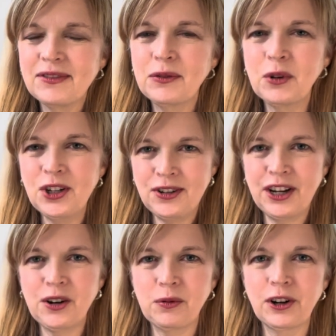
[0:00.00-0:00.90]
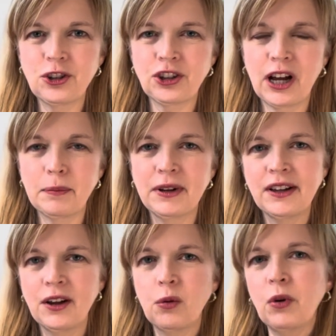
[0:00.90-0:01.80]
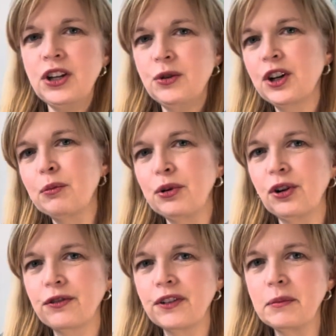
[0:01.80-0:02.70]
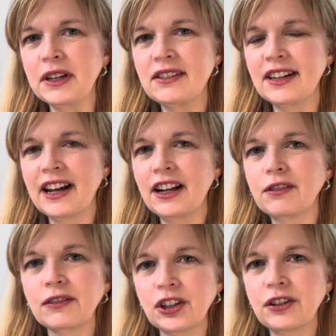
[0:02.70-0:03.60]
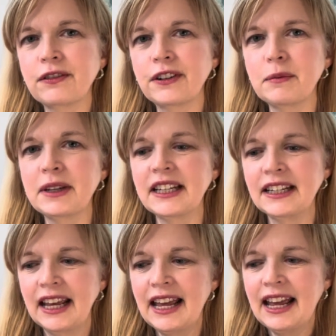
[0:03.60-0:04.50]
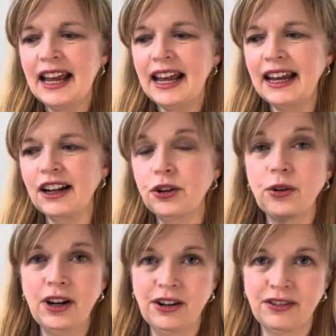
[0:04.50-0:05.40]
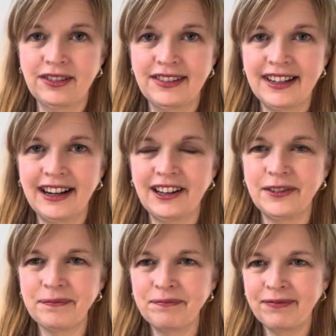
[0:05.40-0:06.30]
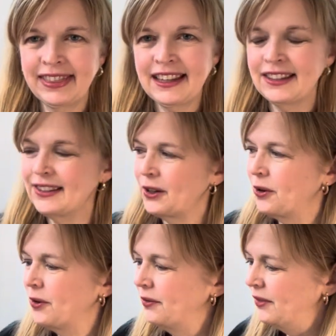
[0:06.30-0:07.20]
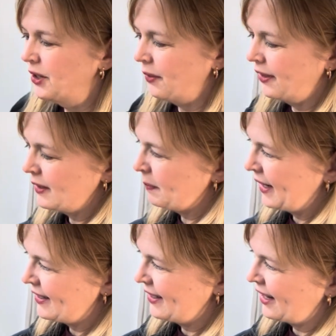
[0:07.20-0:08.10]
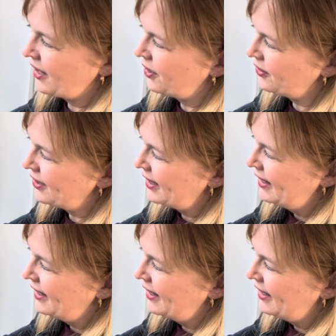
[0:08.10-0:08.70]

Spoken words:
when you take a workshop, what you can pull from it to kind of learn from it and create your own style. So, this basset hound,